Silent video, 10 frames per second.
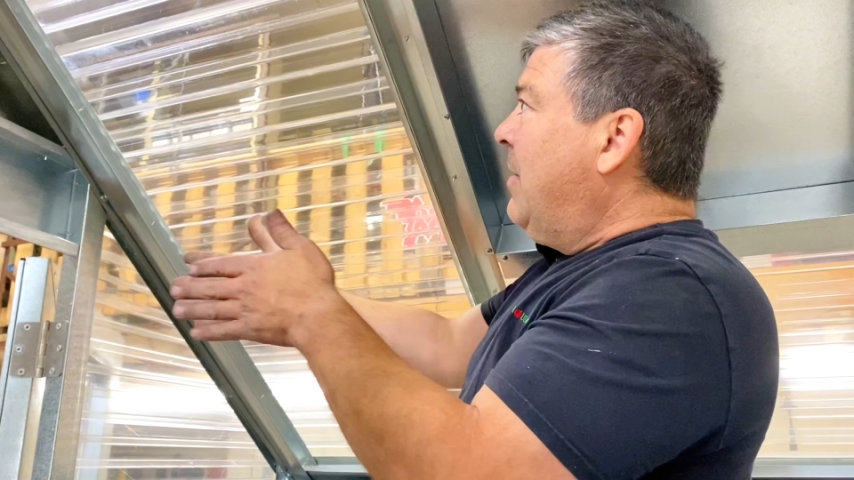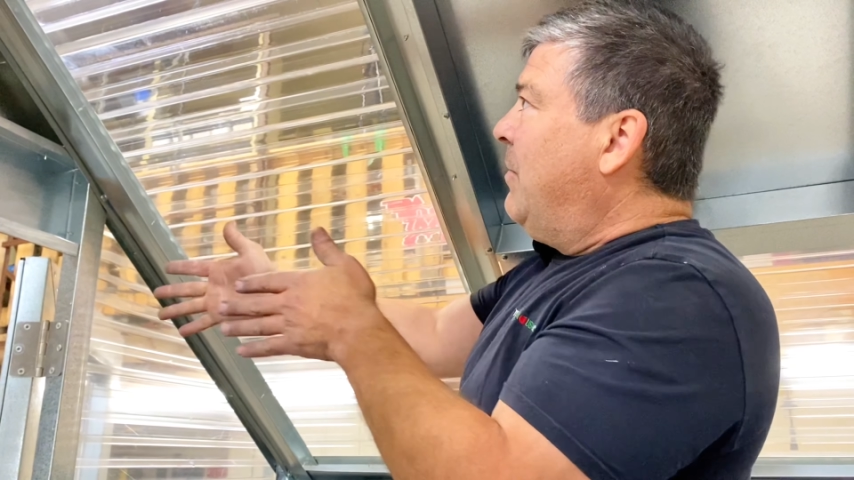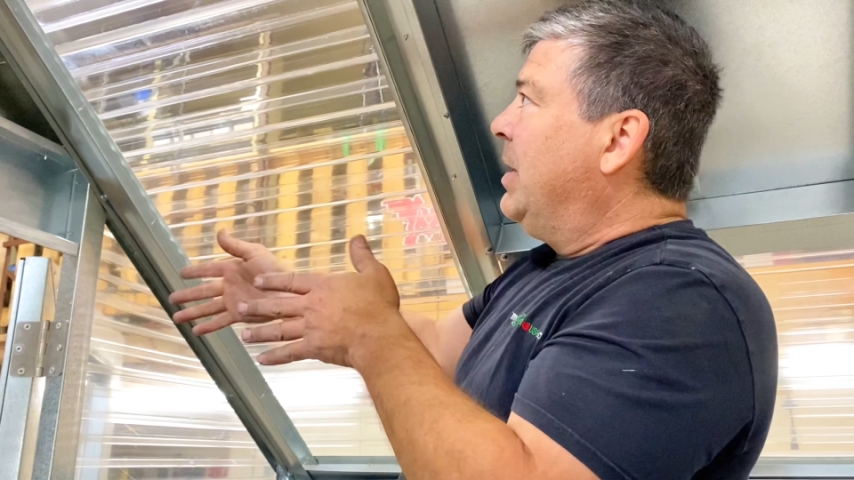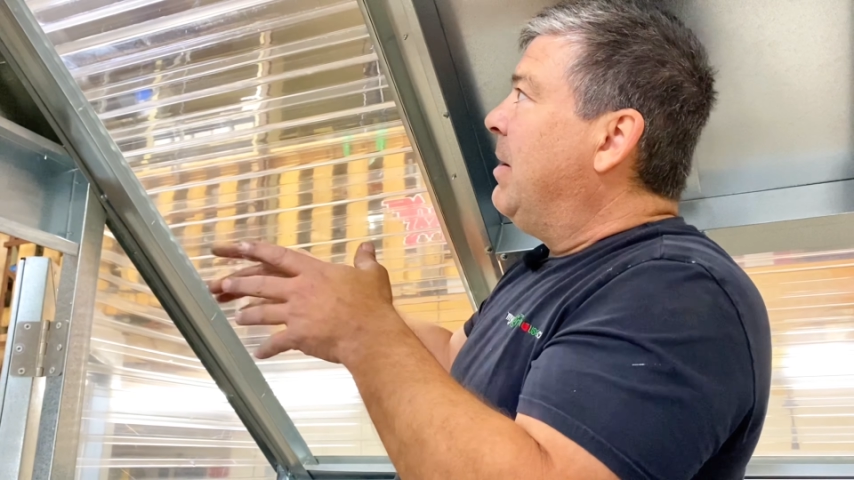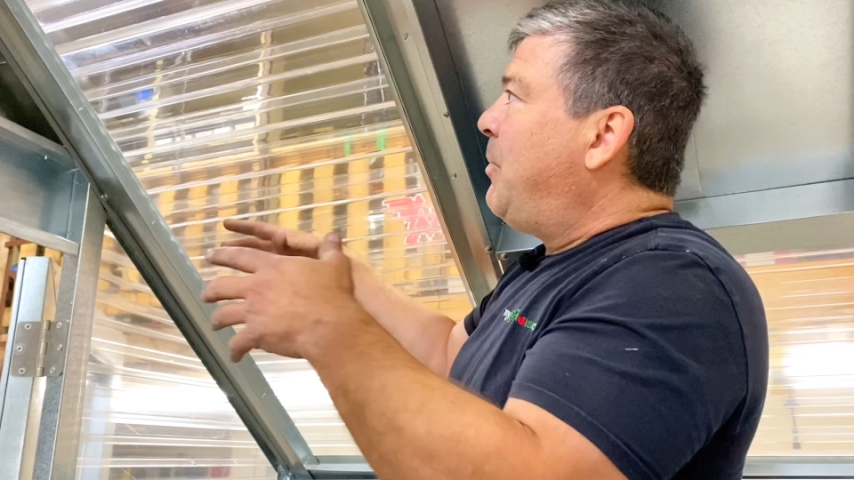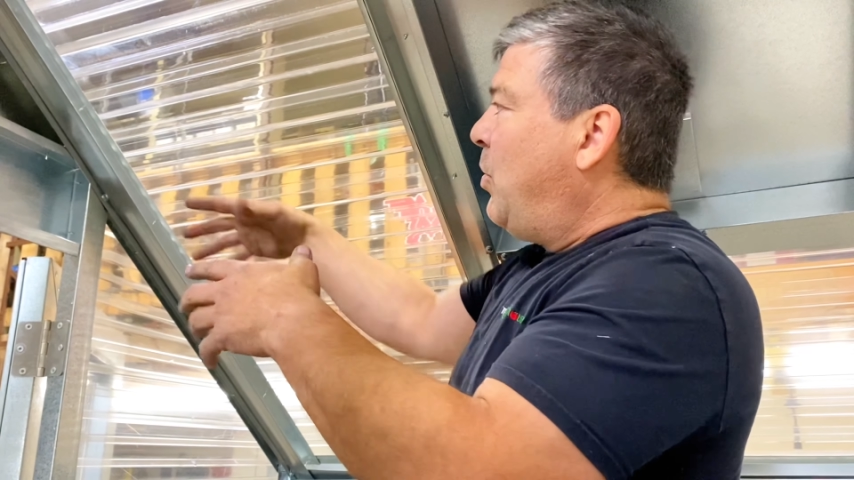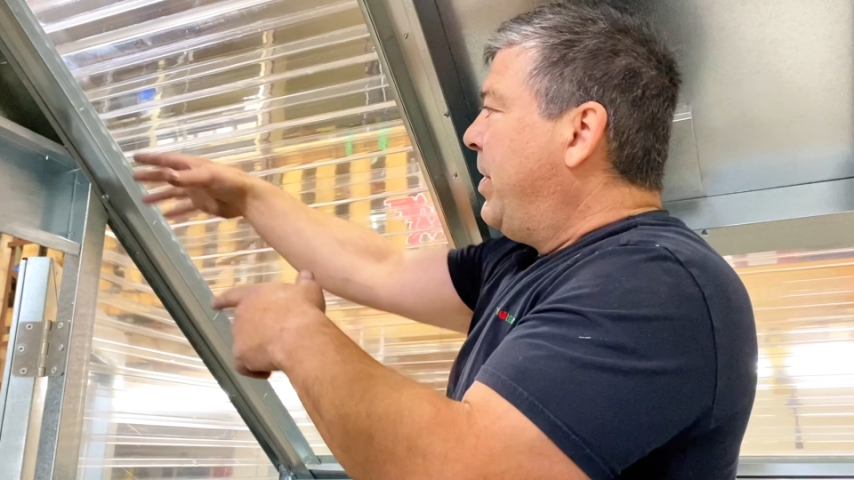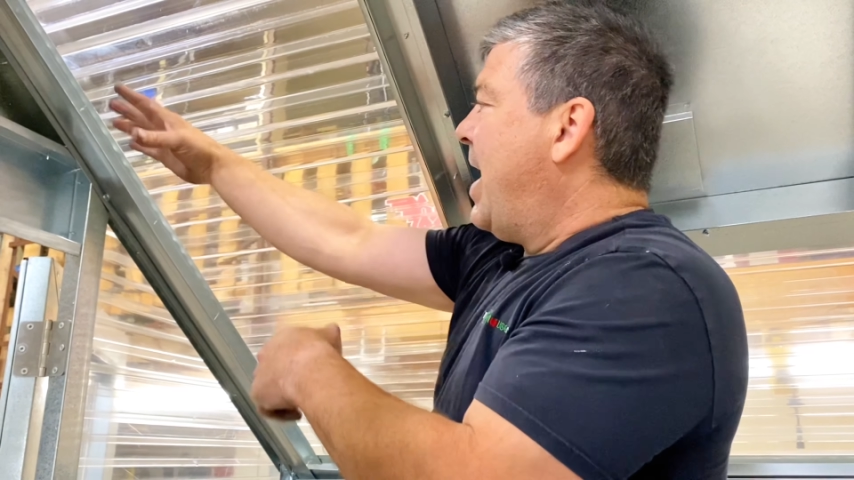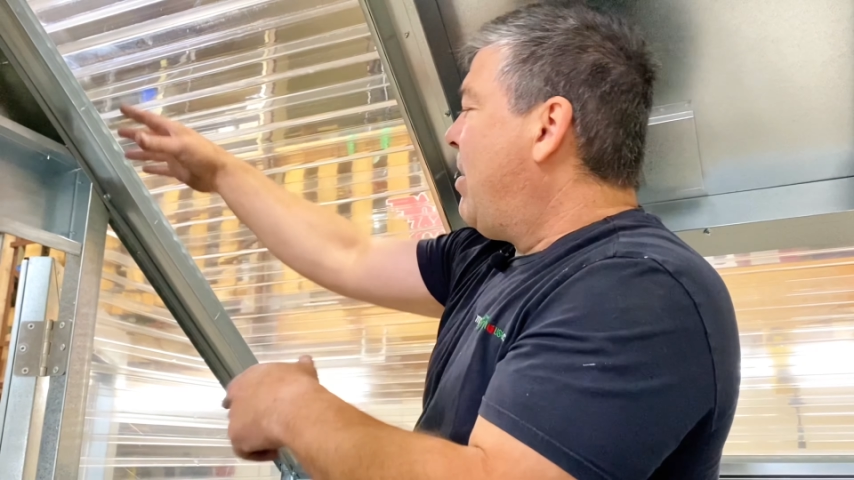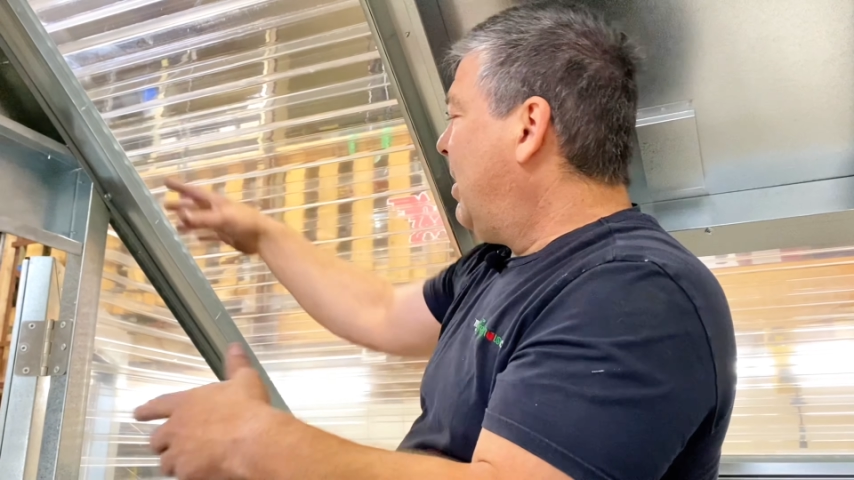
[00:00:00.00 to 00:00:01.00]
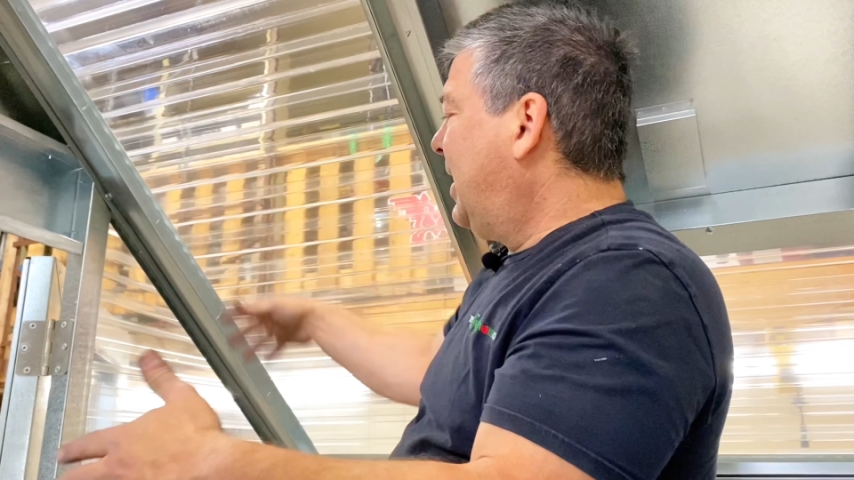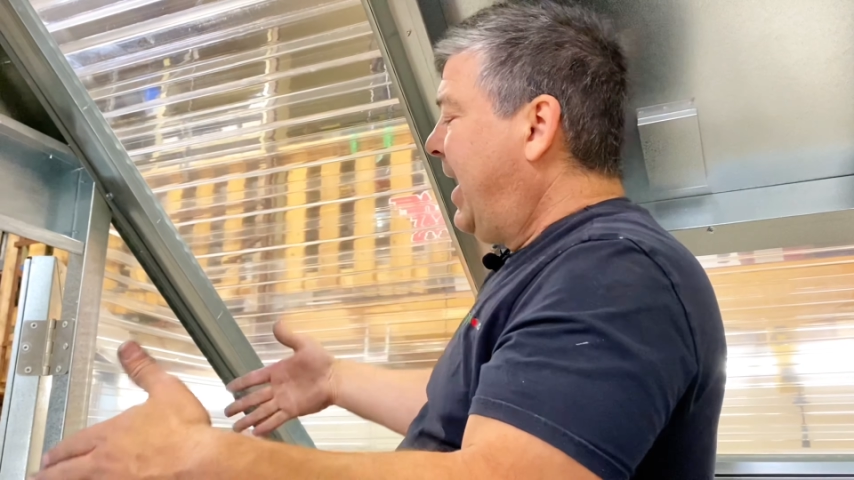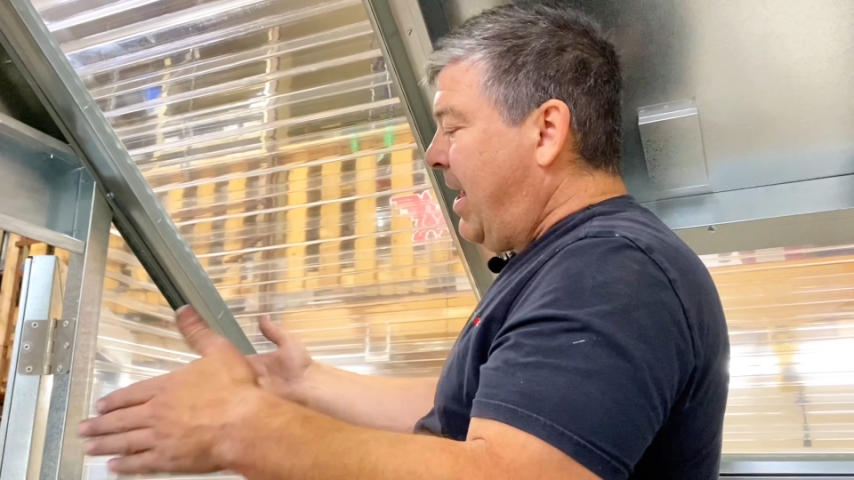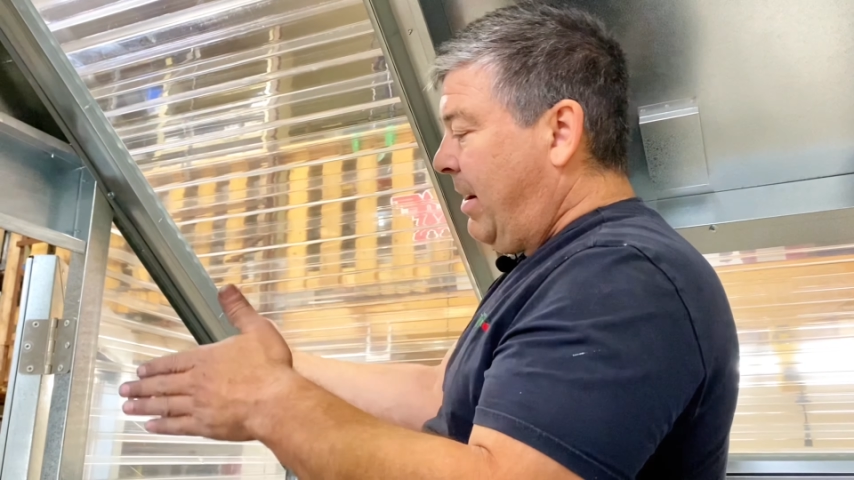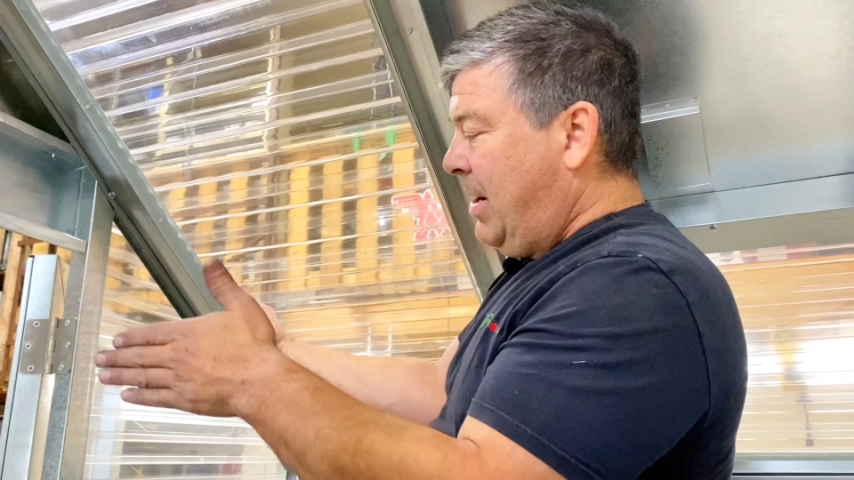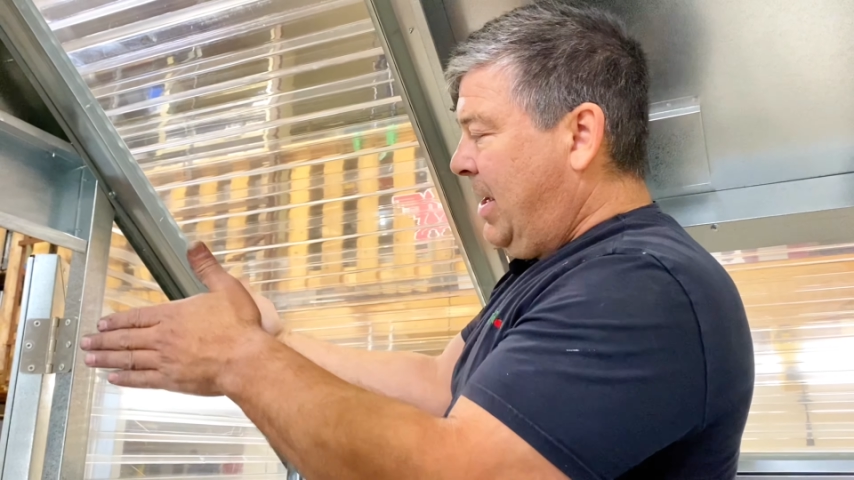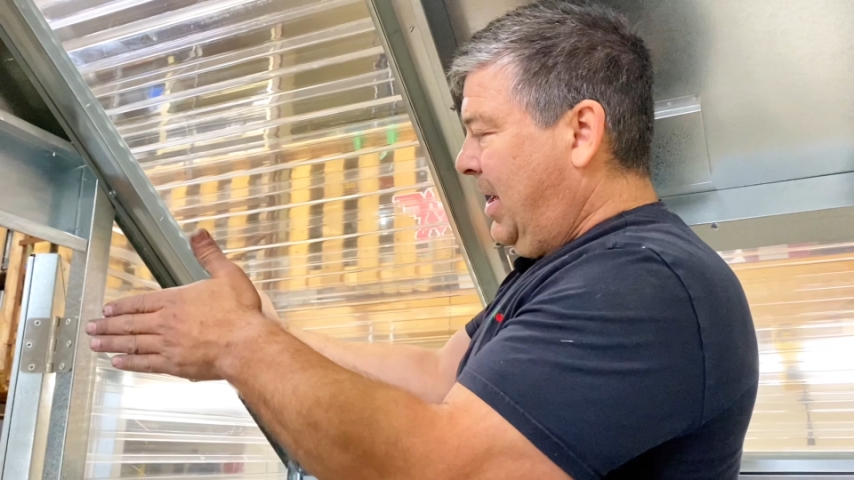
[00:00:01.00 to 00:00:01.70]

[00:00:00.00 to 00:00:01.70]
when you're pulling that all together,